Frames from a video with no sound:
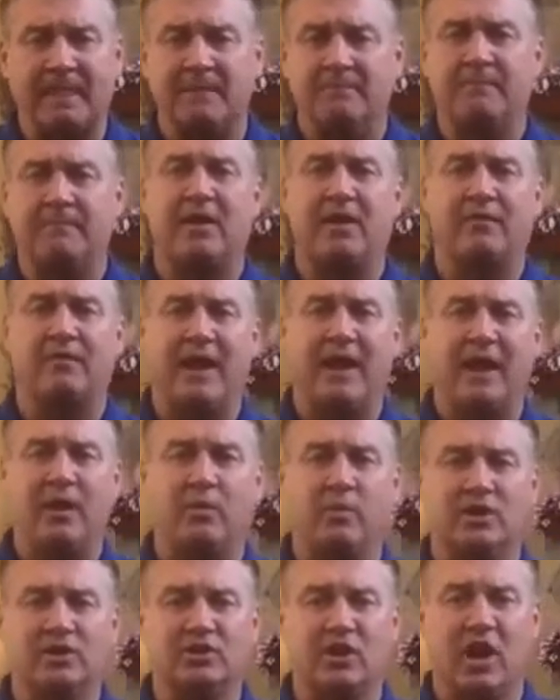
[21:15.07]
Matter of fact,
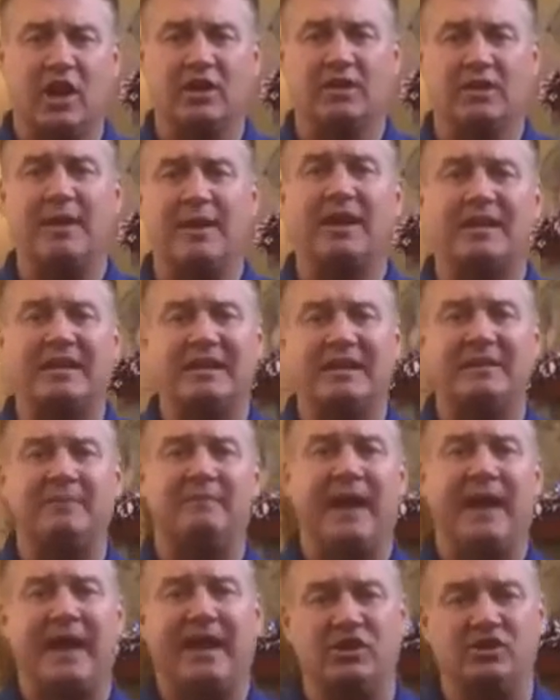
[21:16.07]
we were talking about key
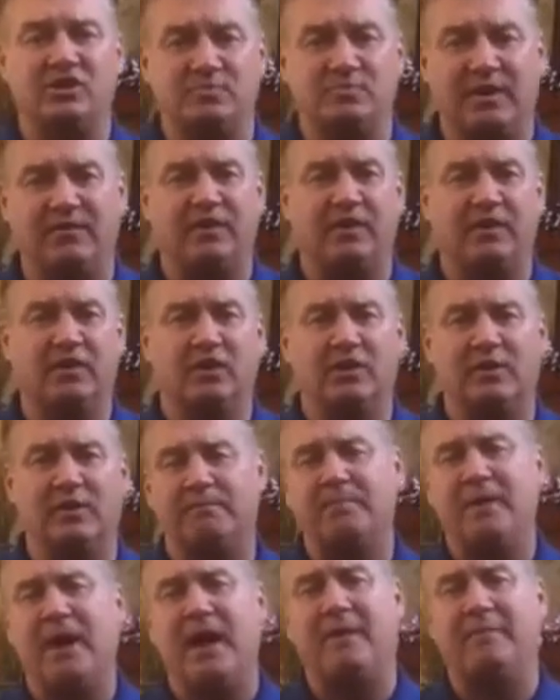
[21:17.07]
management. If you look
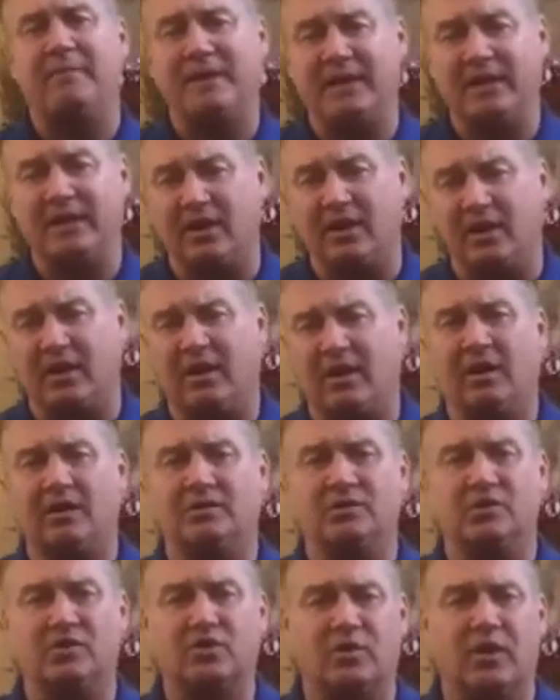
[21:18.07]
at Bobby and Art
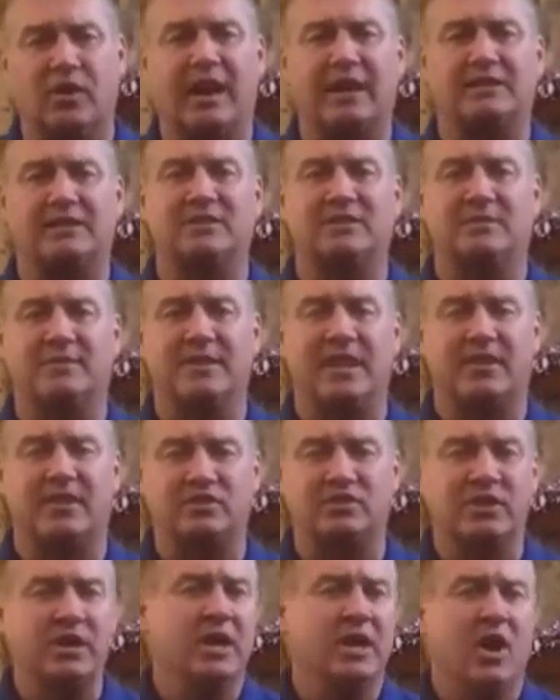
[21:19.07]
and Craig and some of the
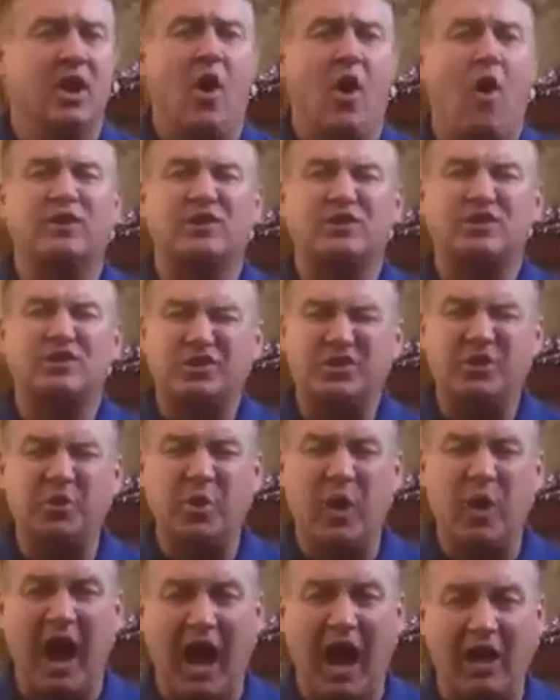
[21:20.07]
others, over
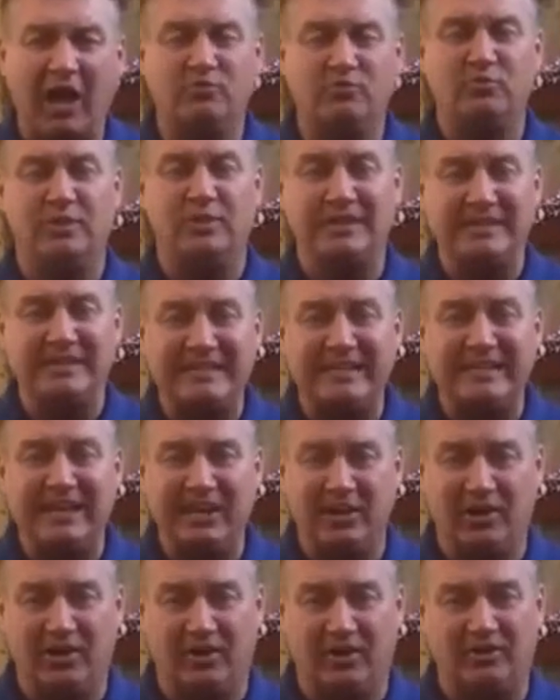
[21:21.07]
200
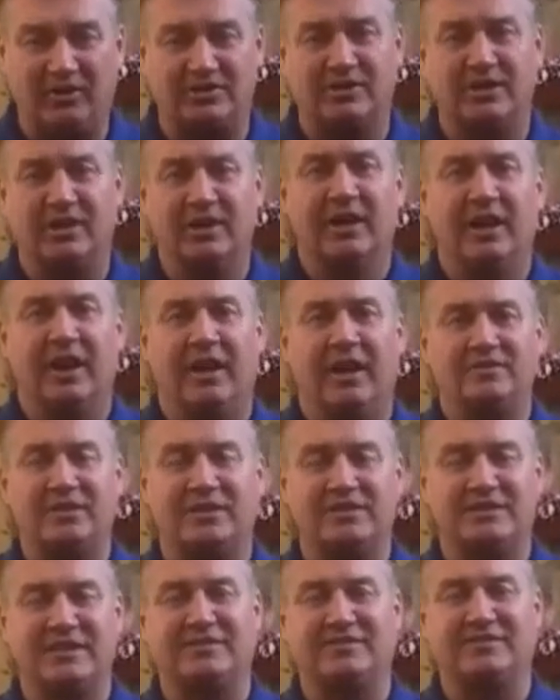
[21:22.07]
years of
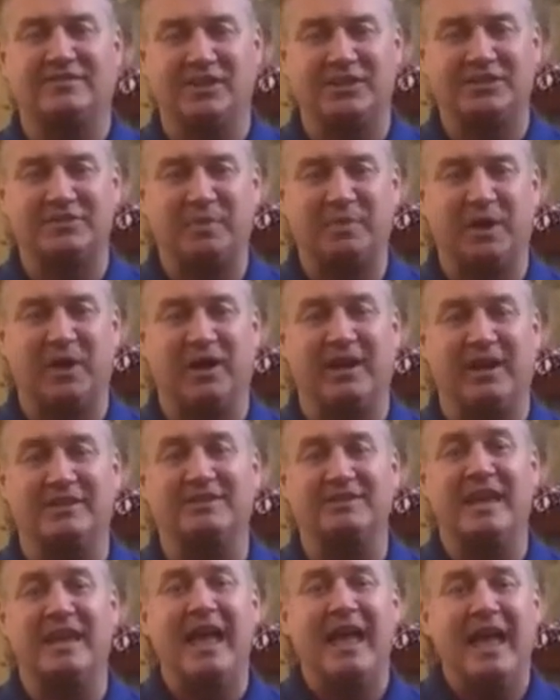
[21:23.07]
successful
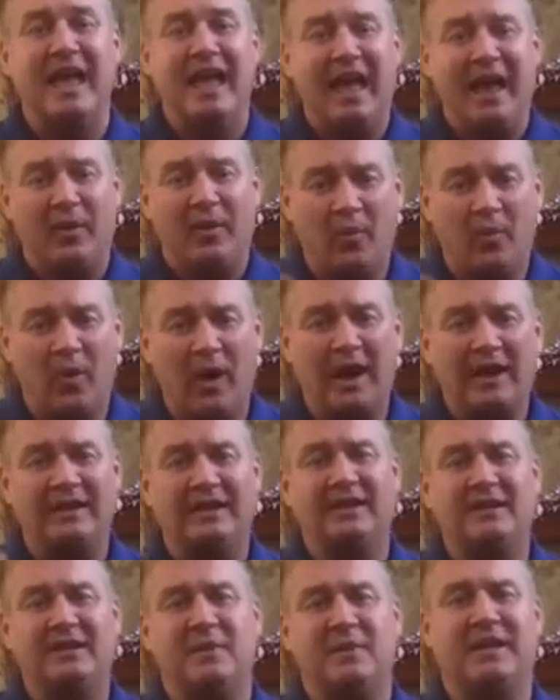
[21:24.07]
experience
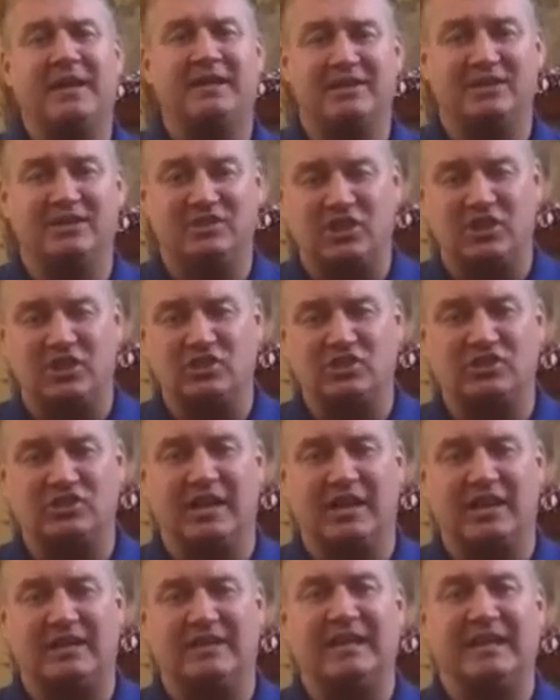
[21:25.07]
running and making decisions
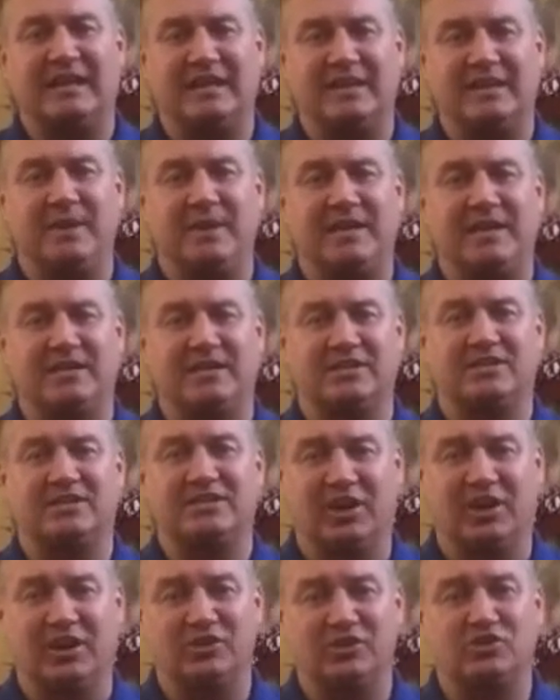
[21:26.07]
on a daily basis
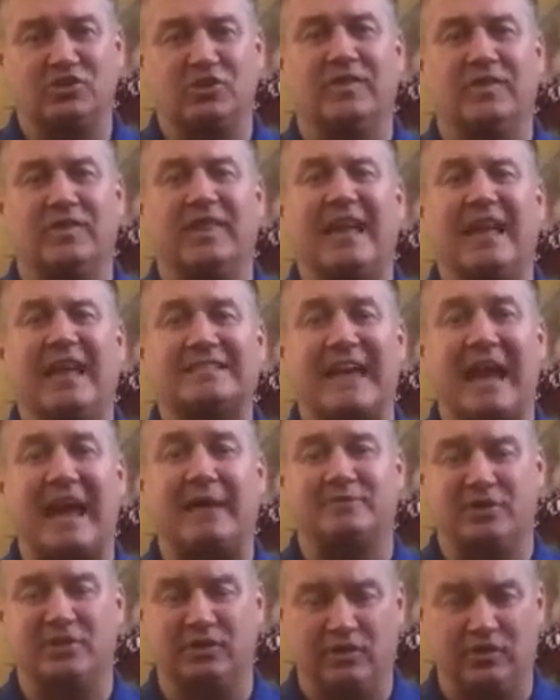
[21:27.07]
here in Juuva. That's
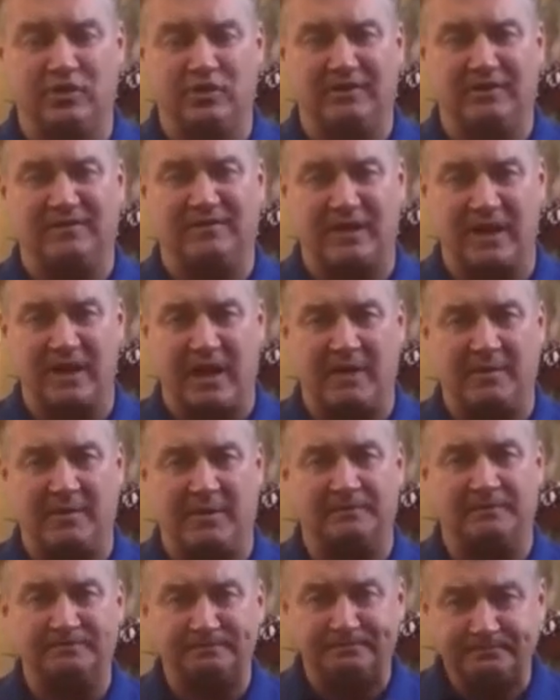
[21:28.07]
absolutely phenomenal.